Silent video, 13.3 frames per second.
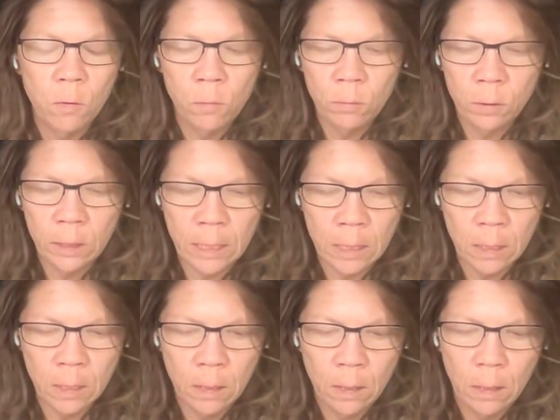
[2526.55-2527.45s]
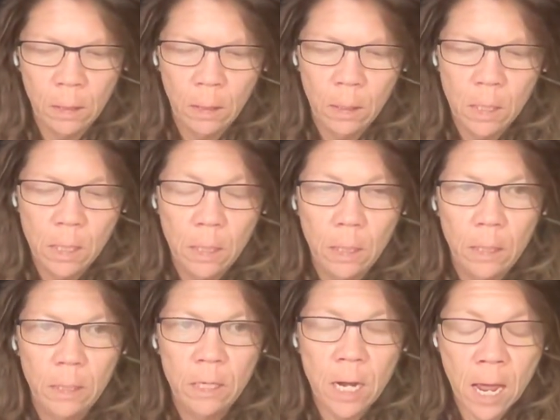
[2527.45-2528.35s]
only
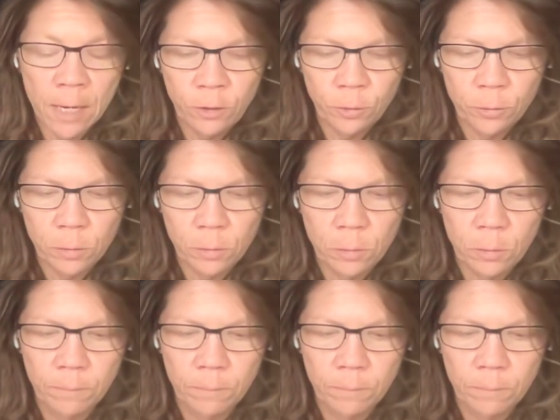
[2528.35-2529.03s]
natural.